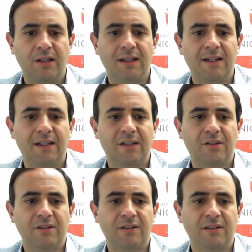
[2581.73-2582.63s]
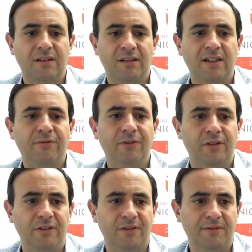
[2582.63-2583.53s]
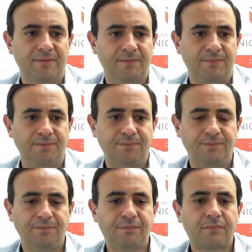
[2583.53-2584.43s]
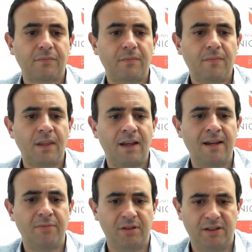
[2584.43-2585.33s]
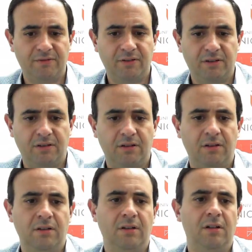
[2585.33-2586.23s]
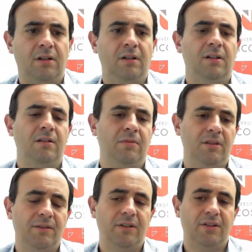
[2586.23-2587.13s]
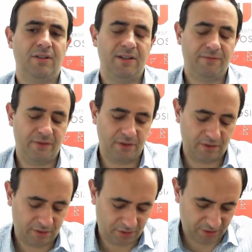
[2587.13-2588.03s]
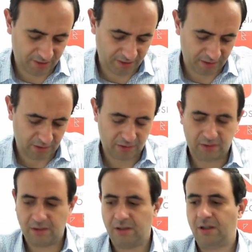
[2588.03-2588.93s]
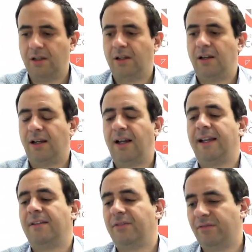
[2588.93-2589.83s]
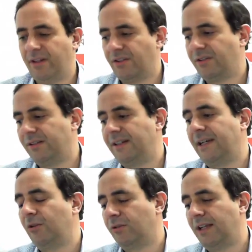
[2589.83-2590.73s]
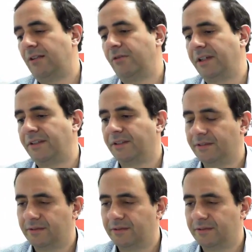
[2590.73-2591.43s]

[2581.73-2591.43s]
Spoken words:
it is different, I believe. I believe it is different to say, I have invested in a hotel REIT,